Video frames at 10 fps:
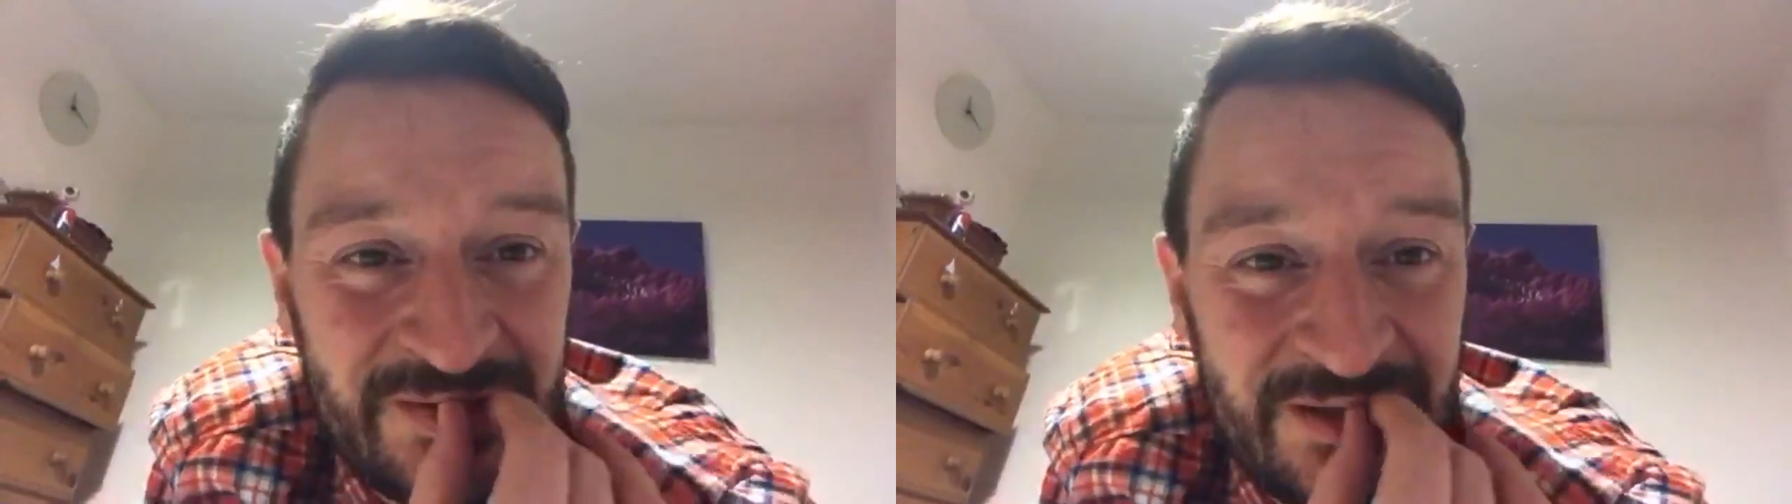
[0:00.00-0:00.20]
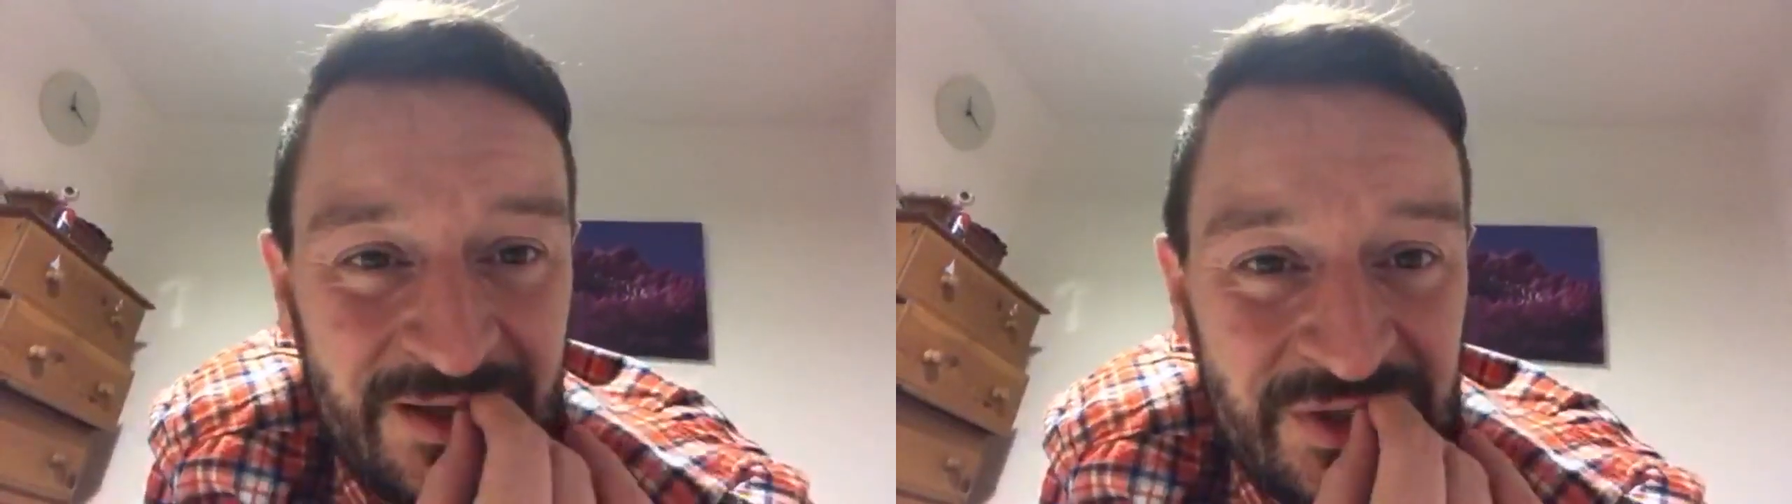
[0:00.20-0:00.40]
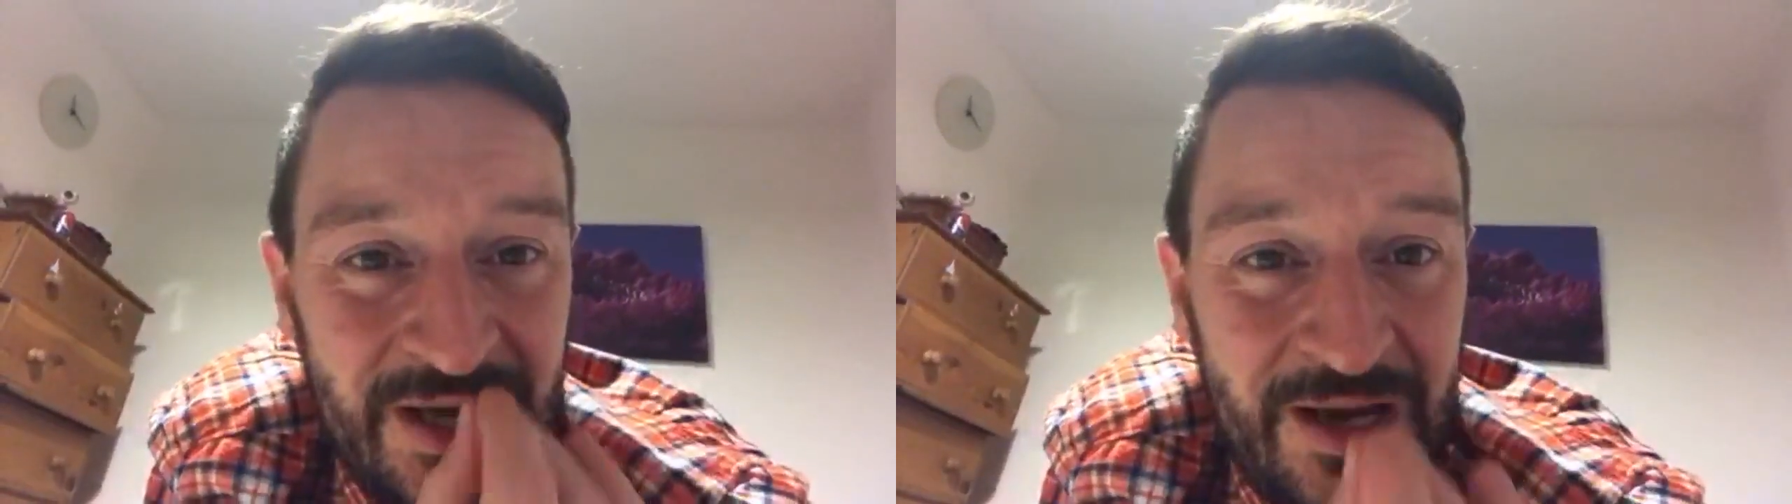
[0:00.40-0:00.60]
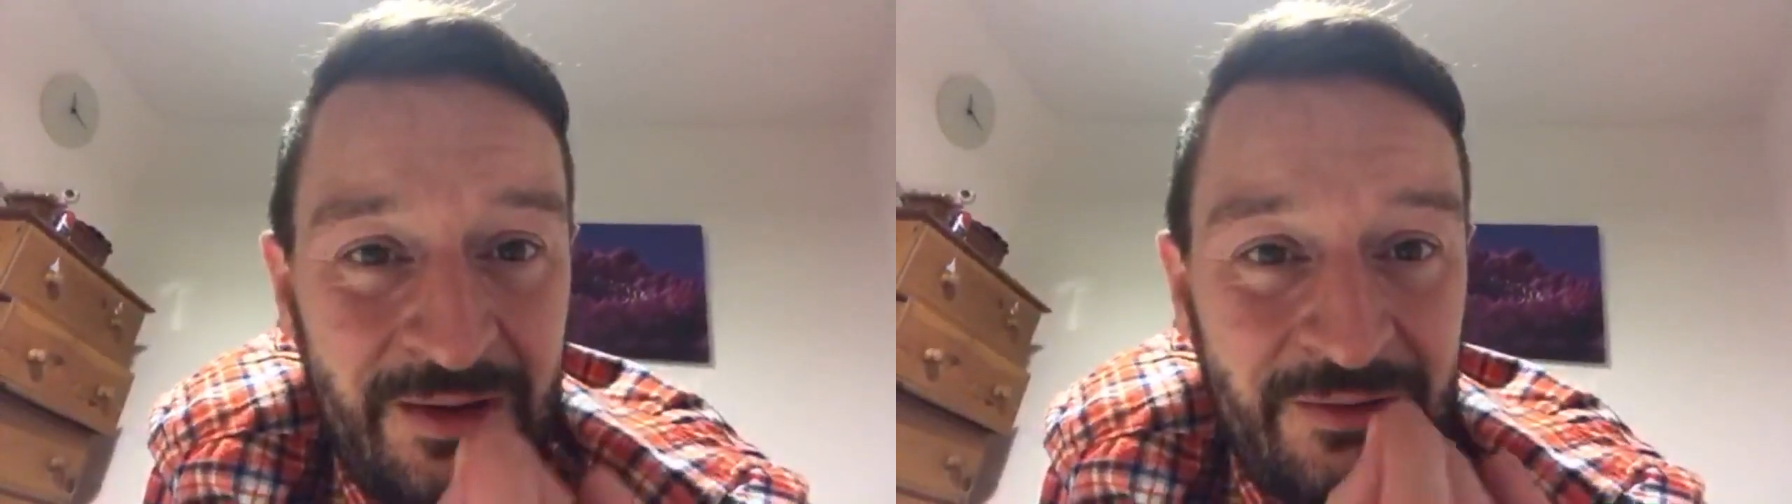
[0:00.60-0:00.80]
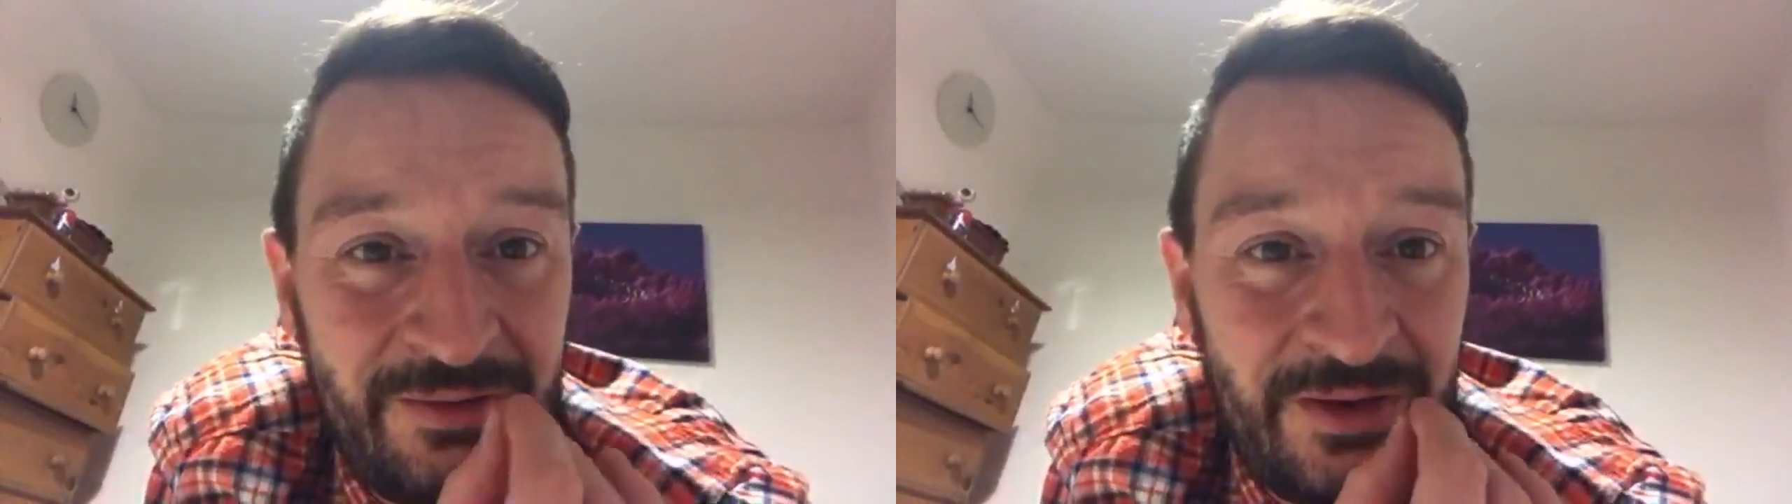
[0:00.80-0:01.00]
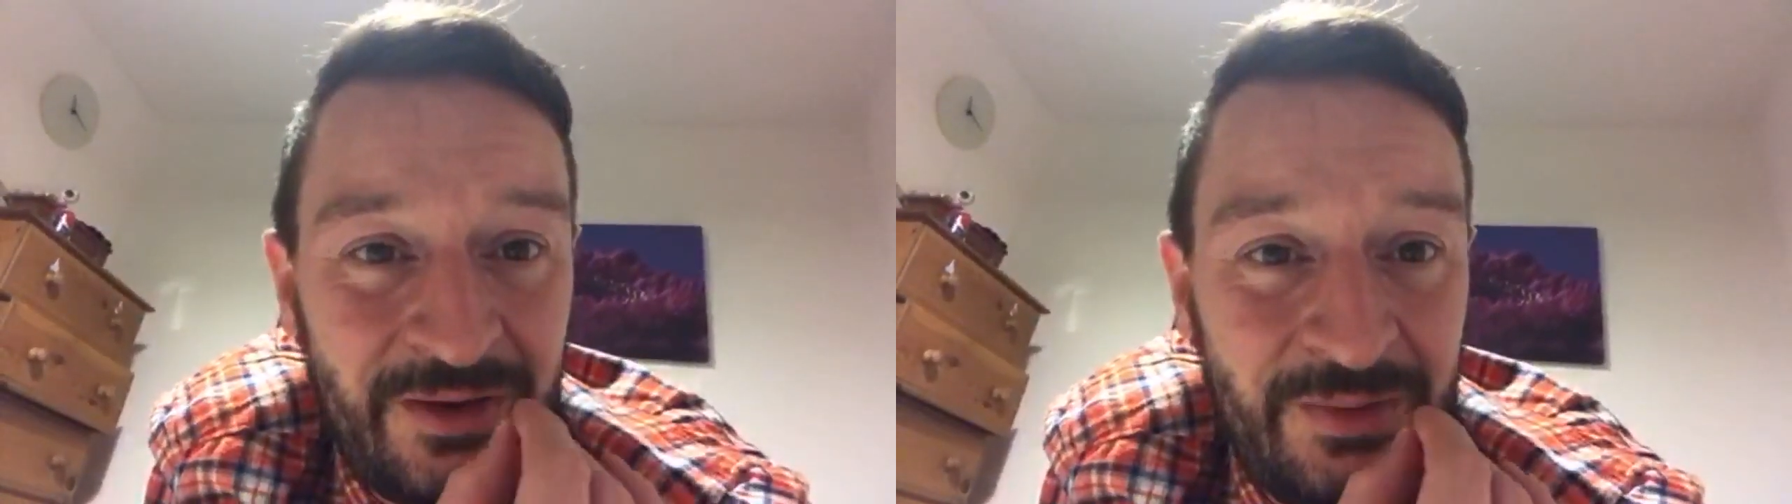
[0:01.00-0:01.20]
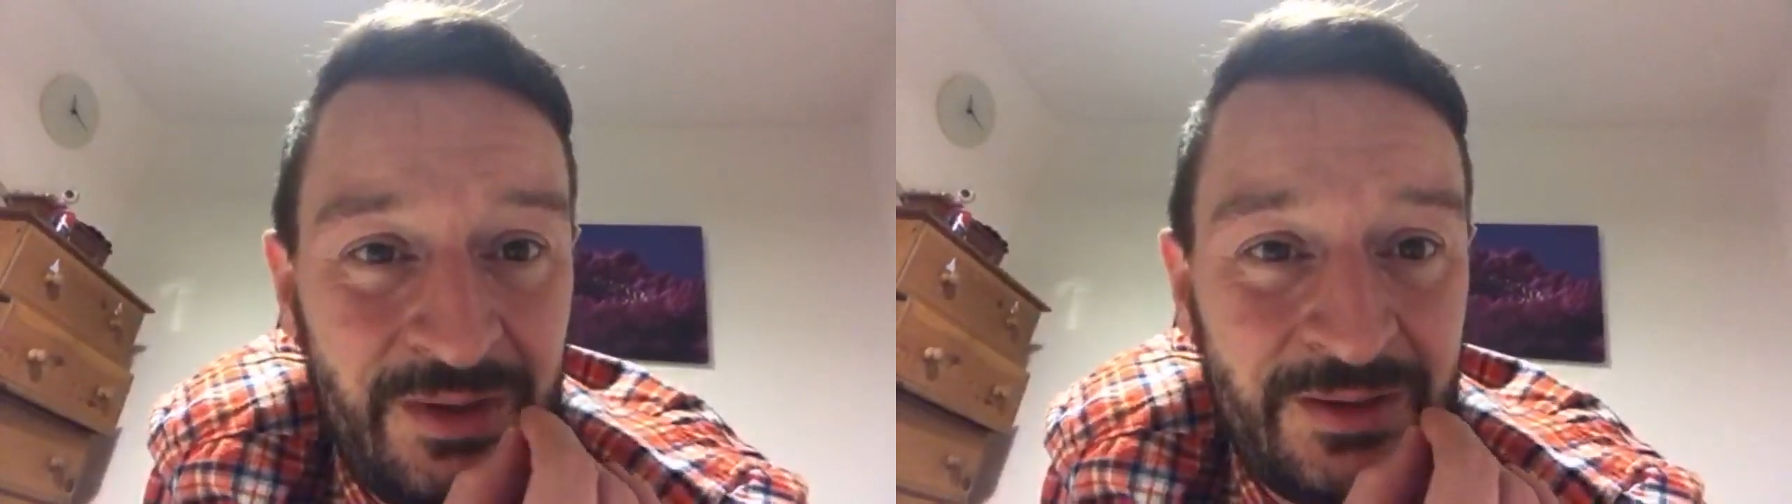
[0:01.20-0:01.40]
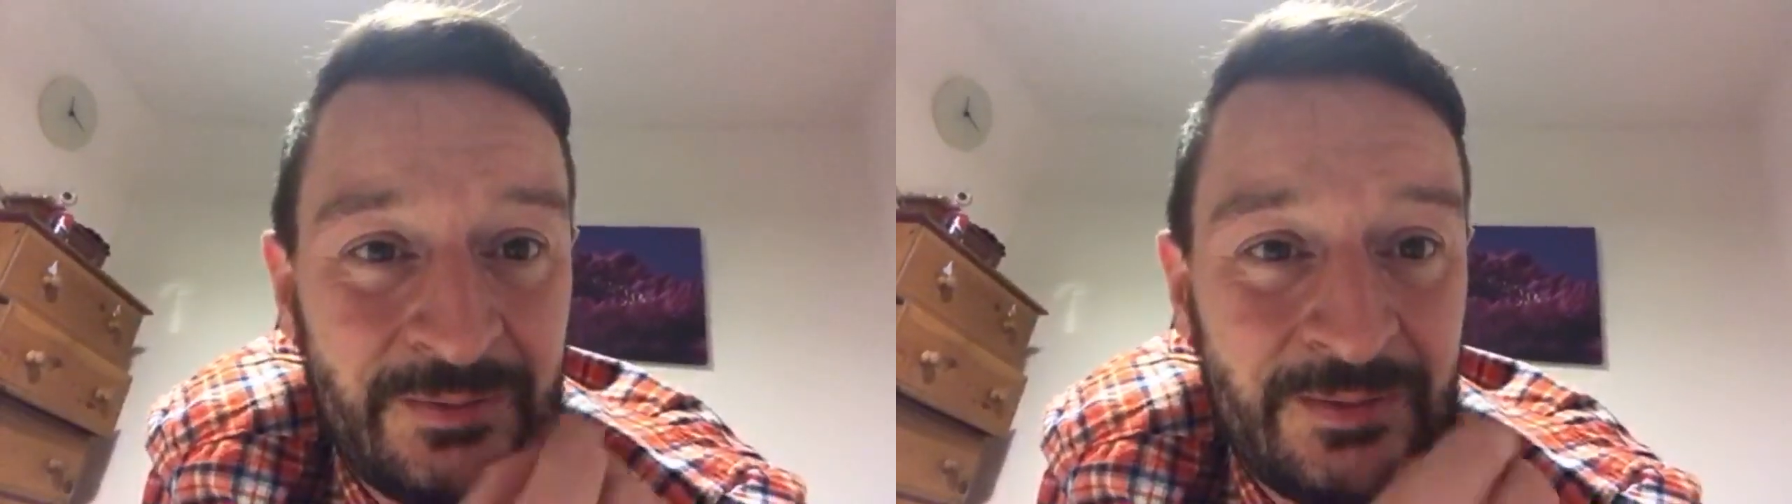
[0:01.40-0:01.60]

to like share it, if you know what I mean.